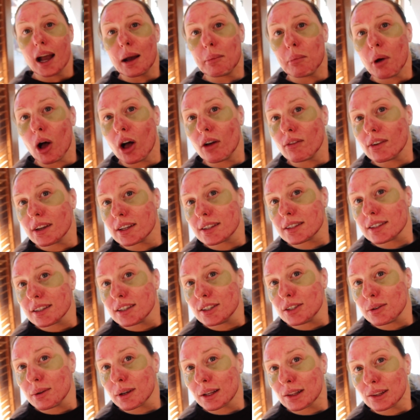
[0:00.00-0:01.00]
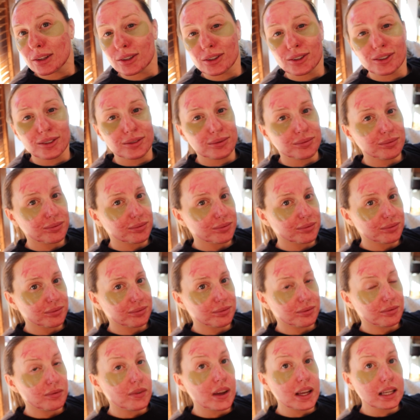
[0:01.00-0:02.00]
I'm obviously doing a little
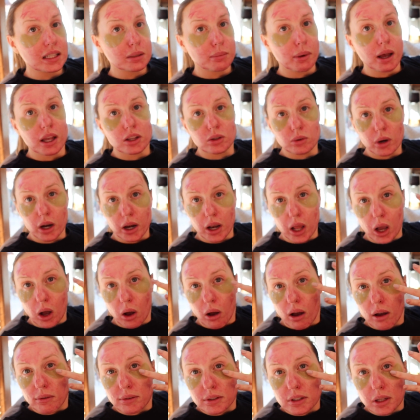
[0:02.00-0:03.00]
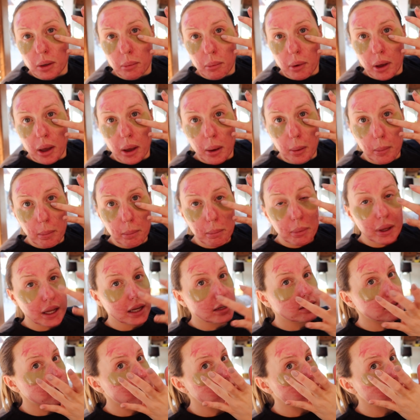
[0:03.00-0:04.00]
face mask right now. I have some
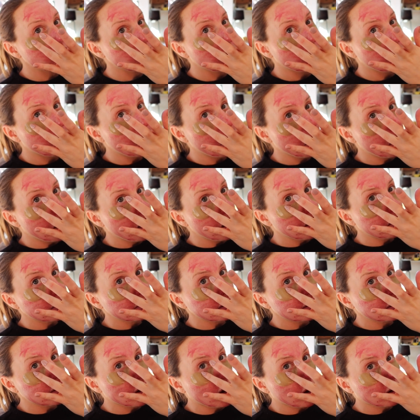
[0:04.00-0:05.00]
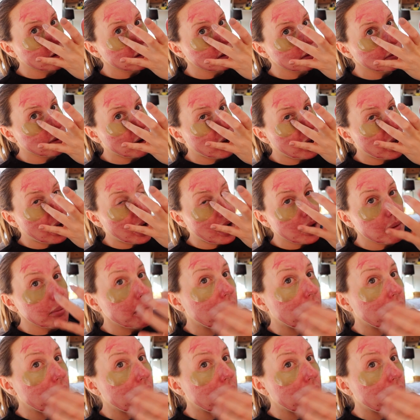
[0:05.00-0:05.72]
Pixie Detoxify eye